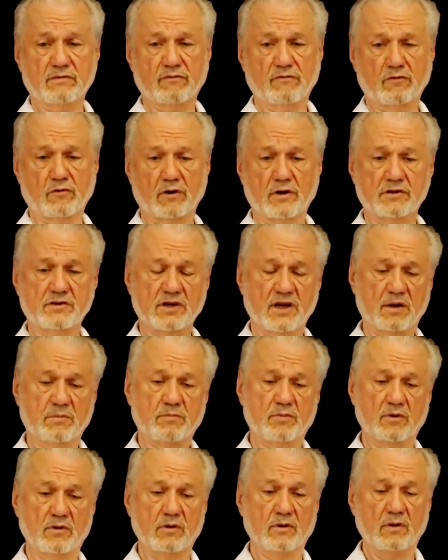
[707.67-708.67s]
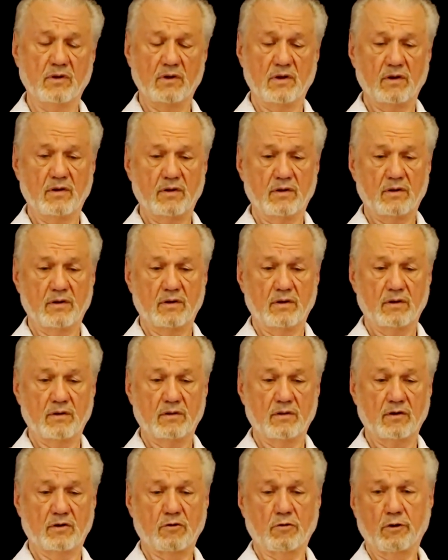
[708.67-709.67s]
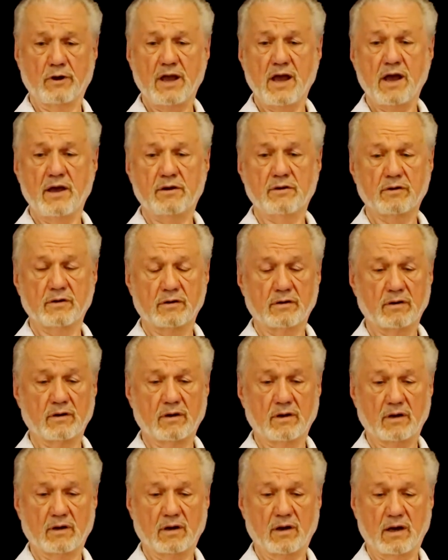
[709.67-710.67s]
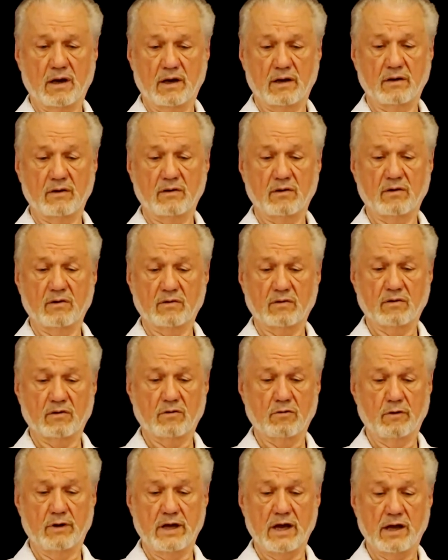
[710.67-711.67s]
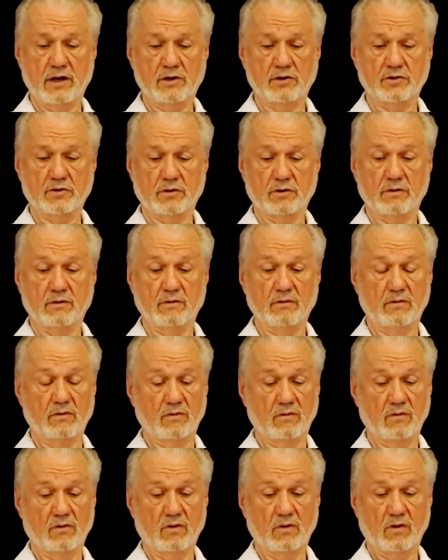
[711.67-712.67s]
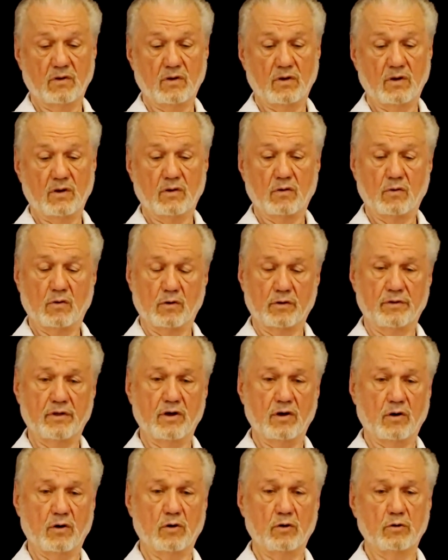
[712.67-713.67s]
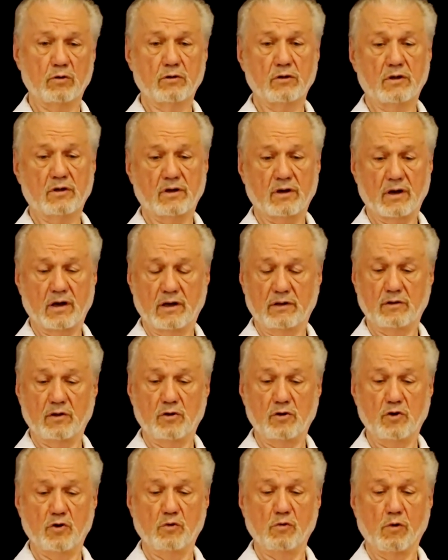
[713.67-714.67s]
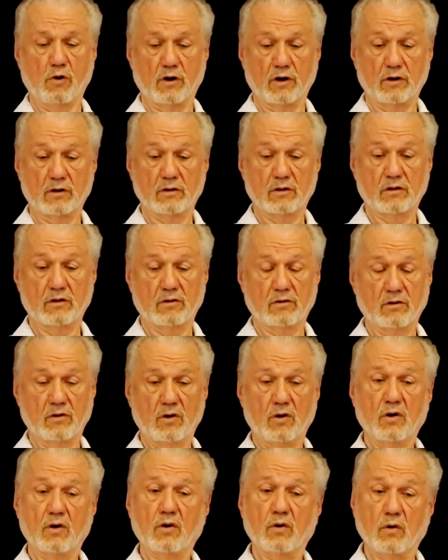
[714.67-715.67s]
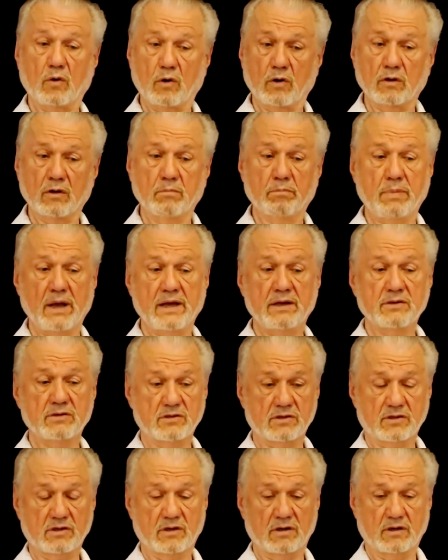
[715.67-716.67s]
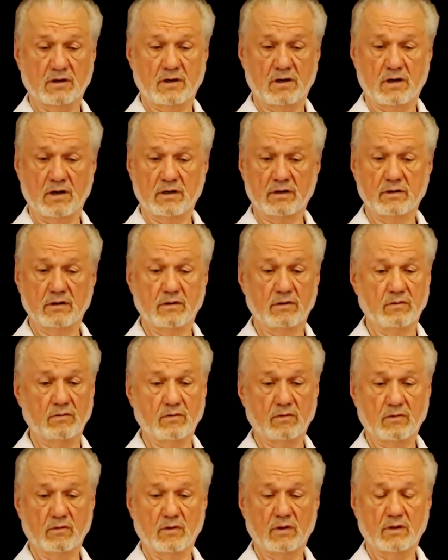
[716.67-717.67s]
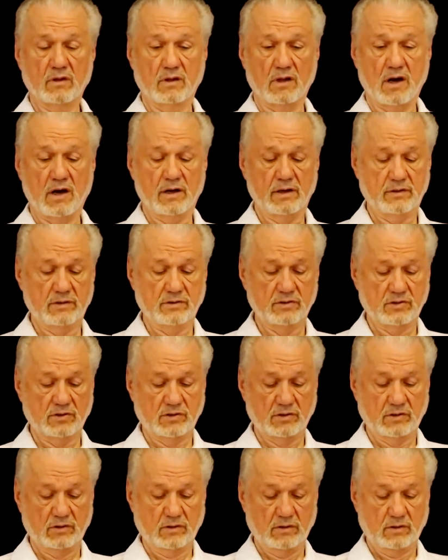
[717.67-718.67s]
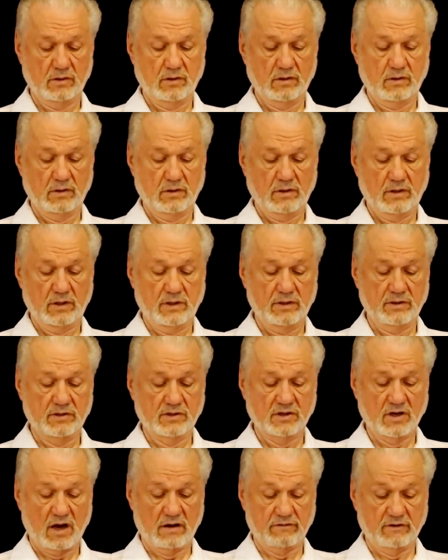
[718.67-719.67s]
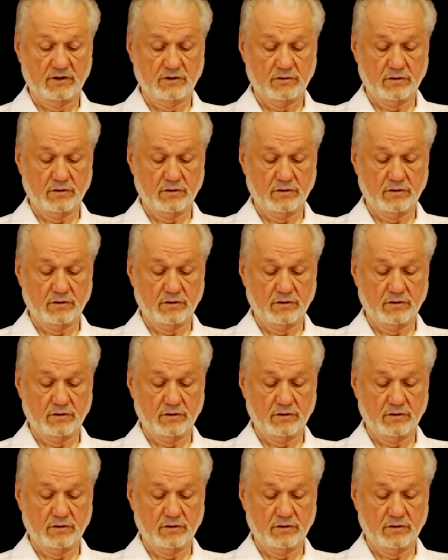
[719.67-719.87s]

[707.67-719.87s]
For example, the Creator and creation, or the old and the new world, all based on lines in Savitri.